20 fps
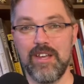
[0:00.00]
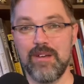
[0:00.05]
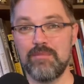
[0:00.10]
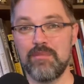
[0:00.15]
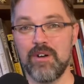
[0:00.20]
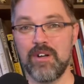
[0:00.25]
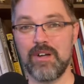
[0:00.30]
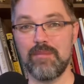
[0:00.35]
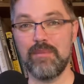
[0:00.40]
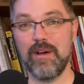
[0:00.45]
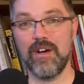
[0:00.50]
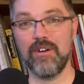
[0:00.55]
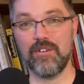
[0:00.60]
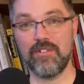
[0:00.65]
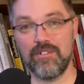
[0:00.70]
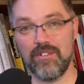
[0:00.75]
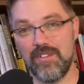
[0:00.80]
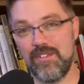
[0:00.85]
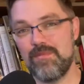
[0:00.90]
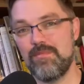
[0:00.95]
a book about
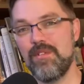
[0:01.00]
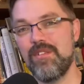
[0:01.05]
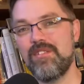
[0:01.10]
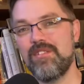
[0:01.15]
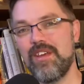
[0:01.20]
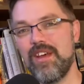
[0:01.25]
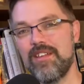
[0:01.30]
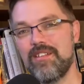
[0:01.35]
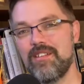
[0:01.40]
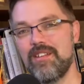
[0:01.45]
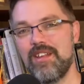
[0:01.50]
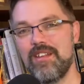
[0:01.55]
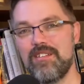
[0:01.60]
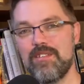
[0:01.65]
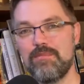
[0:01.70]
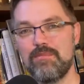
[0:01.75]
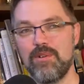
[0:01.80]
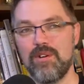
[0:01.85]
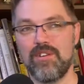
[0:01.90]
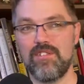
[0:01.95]
Christmas as it is
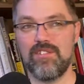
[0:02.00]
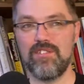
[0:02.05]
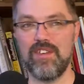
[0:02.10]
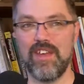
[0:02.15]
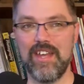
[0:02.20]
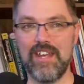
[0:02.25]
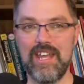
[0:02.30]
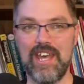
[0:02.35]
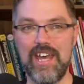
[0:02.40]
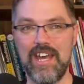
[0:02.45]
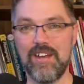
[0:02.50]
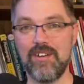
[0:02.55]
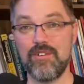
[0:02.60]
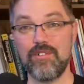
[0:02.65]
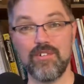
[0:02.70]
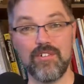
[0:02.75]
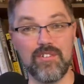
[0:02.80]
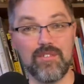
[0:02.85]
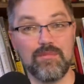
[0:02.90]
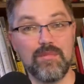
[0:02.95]
a book set at
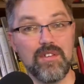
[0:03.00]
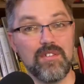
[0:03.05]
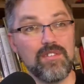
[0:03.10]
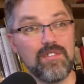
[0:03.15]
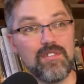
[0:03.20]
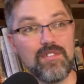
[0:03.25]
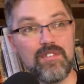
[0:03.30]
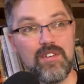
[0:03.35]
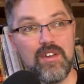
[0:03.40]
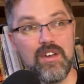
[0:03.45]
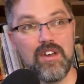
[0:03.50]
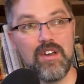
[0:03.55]
Christmas.